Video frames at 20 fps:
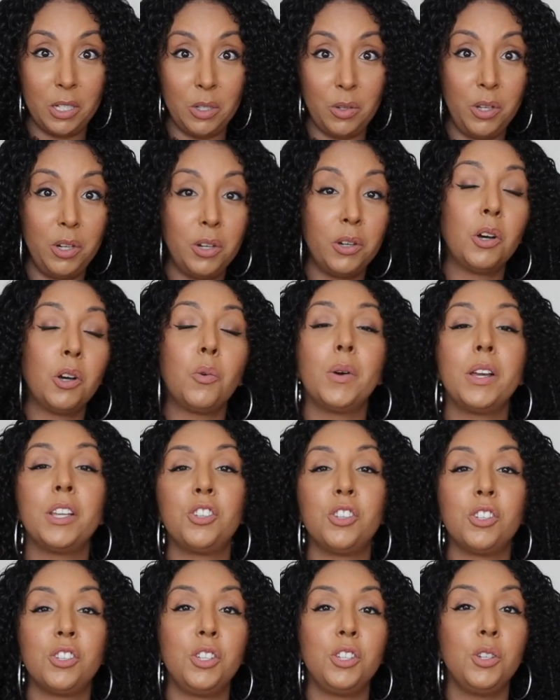You don't always
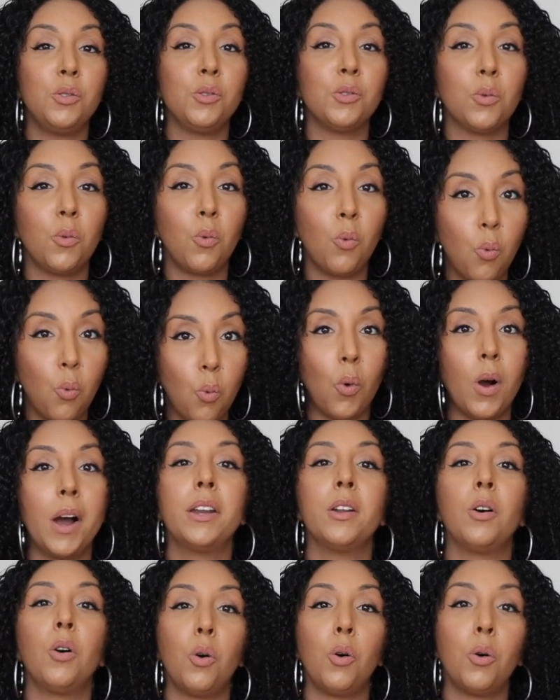just use one
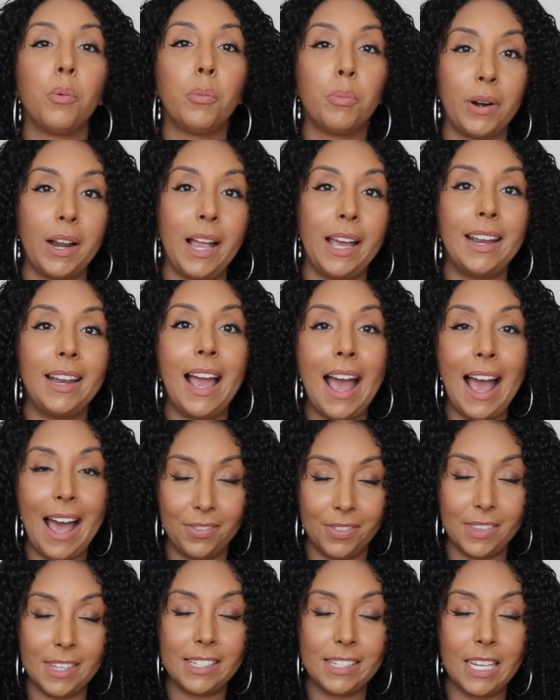whole brand
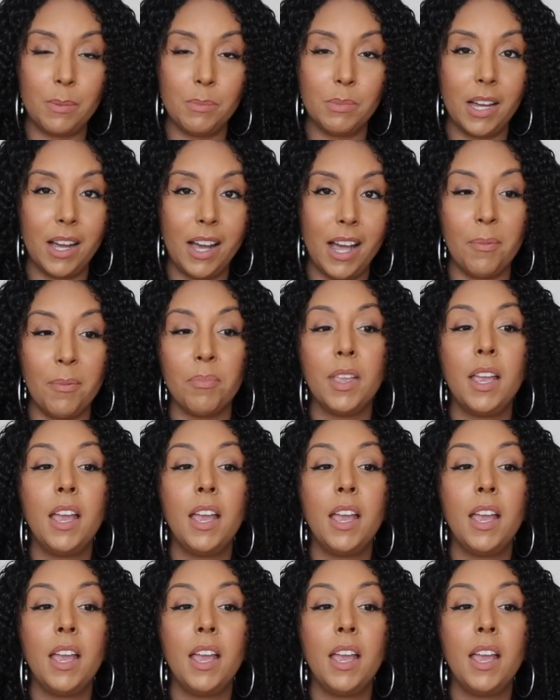at the same time.